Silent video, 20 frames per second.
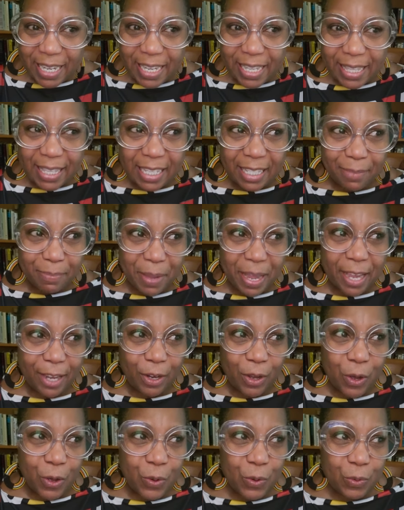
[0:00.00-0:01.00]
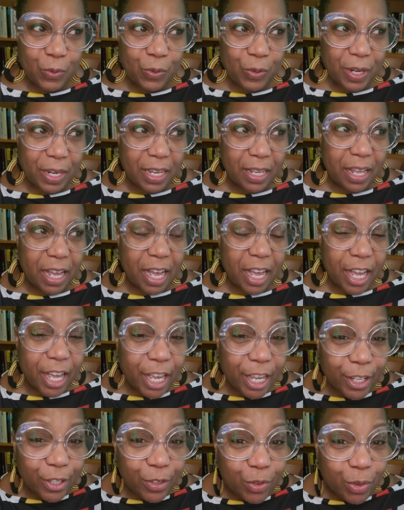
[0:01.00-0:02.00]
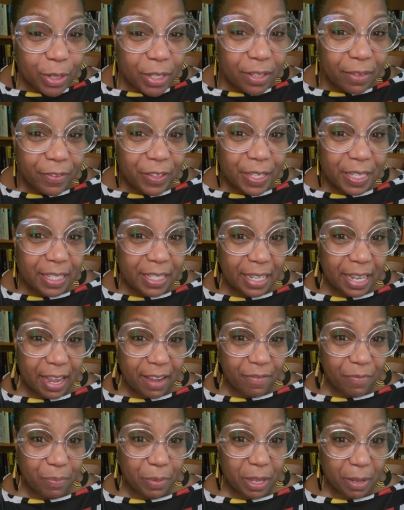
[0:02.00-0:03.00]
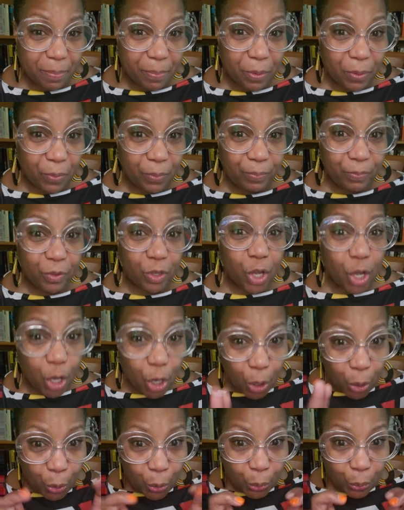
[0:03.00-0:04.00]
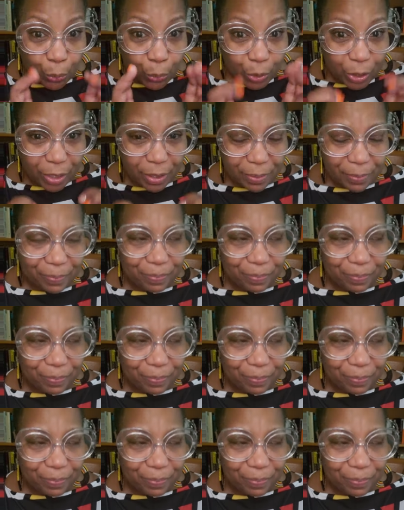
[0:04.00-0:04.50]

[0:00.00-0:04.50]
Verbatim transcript: This man owned hundreds of enslaved people, owned.